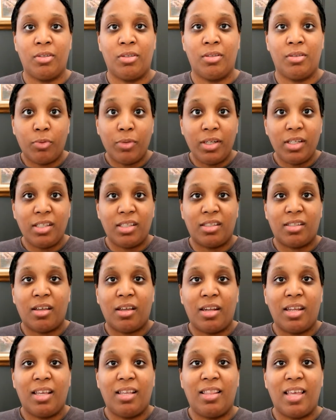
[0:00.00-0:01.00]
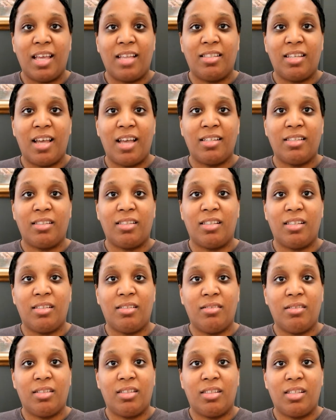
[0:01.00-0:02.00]
So in the study, they
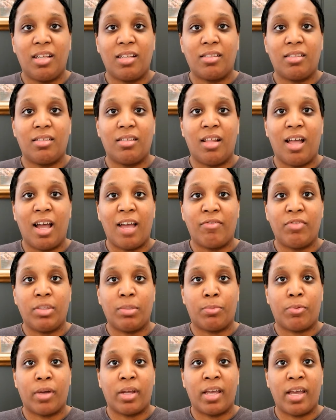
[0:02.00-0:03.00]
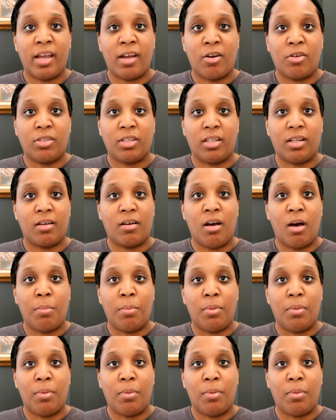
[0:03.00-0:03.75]
tested 6 live spring hares and a